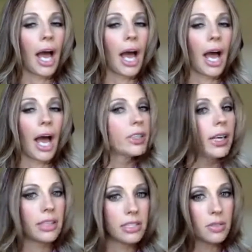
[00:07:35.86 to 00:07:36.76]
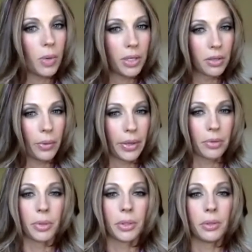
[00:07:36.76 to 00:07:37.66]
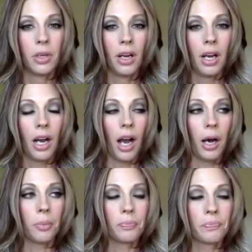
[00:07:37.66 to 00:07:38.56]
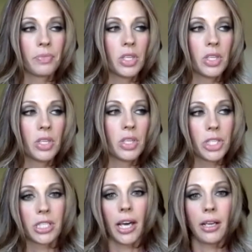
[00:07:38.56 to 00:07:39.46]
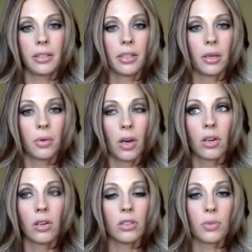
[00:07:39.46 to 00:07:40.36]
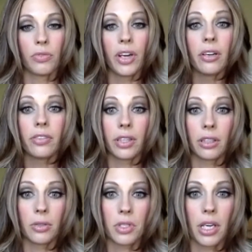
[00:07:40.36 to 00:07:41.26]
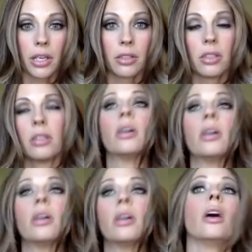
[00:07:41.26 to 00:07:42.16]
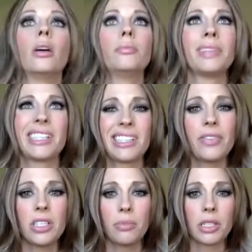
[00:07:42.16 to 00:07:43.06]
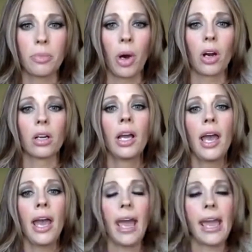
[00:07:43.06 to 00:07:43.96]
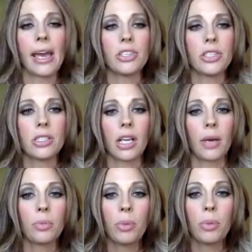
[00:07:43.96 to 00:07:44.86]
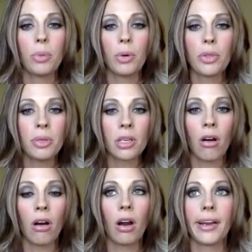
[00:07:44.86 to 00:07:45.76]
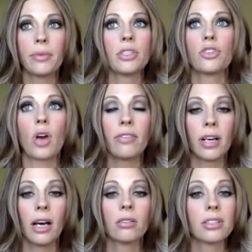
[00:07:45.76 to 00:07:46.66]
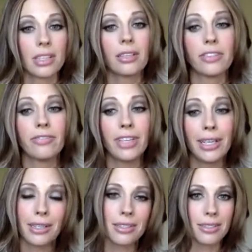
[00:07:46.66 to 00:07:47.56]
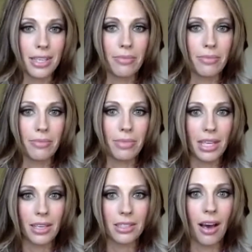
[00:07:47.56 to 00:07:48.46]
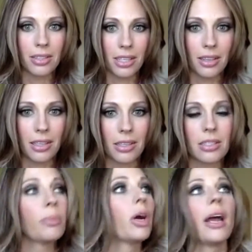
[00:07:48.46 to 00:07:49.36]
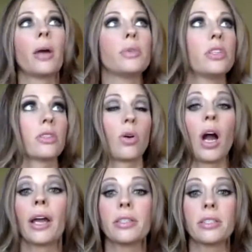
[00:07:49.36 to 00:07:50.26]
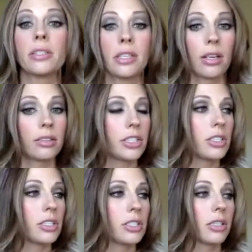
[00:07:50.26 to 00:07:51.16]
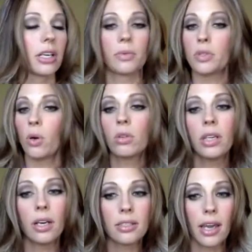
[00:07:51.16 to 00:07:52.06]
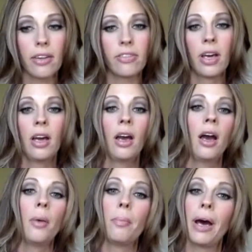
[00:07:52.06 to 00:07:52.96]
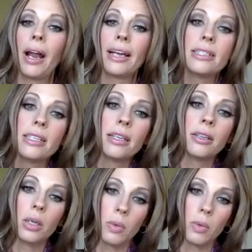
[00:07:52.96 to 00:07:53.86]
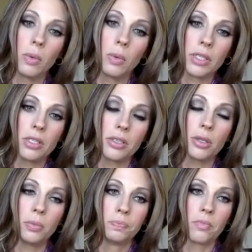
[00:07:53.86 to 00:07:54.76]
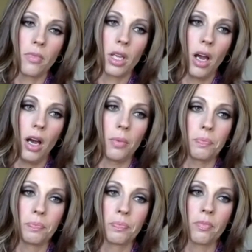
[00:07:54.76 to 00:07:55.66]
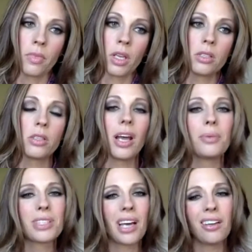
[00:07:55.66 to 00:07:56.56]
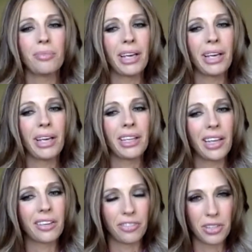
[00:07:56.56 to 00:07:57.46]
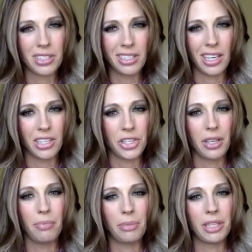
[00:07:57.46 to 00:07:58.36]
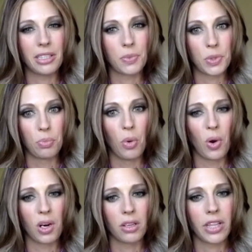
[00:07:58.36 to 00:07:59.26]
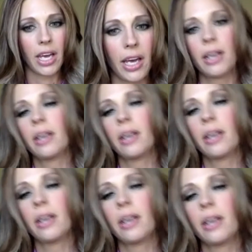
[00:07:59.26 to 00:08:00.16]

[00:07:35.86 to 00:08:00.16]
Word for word: I feel like this is what you're going through. Um, she said, you know, her girls were very, very close together, um, 17 months apart. And she said, I would put them in the car and I would just drive around because they lived in Phoenix and same thing, it's hot as anything in the summer. And I would just cry hysterically. She's like, it was totally not safe, but I didn't know what to do. Um, so that was kind of my like first indication that maybe this was more than